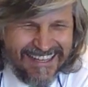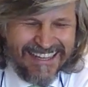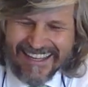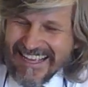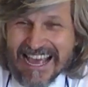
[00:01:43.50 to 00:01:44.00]

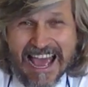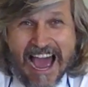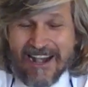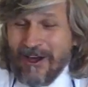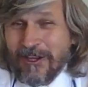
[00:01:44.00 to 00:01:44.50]

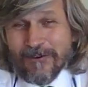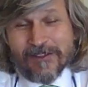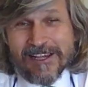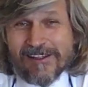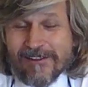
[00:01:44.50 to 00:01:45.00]
a lot of
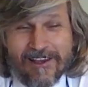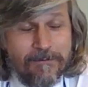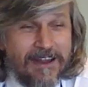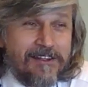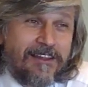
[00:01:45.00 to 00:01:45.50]
things has
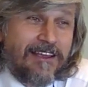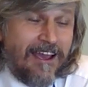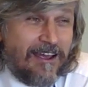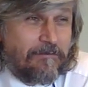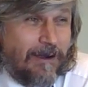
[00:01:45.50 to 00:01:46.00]
happened. I think I
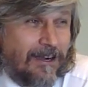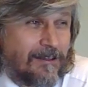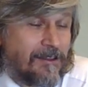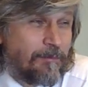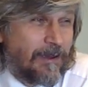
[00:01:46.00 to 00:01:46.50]
have
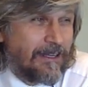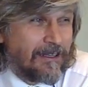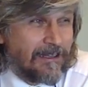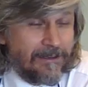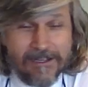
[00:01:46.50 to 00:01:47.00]

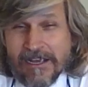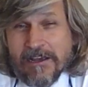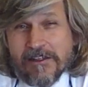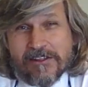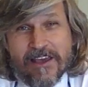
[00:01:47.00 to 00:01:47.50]
participated in
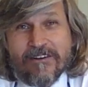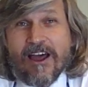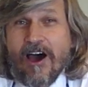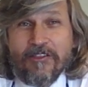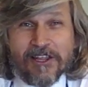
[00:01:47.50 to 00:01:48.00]
several
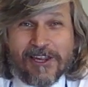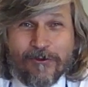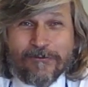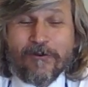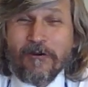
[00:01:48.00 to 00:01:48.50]
hundreds
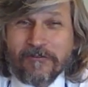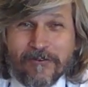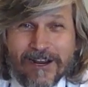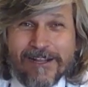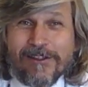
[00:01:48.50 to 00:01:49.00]
of
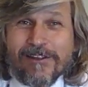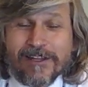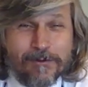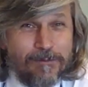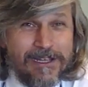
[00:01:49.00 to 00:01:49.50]
conferences
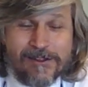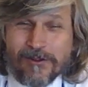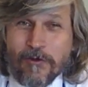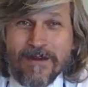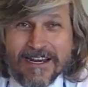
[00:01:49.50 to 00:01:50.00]
and meet
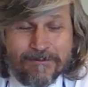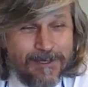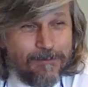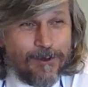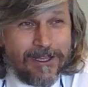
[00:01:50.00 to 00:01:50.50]
so many people.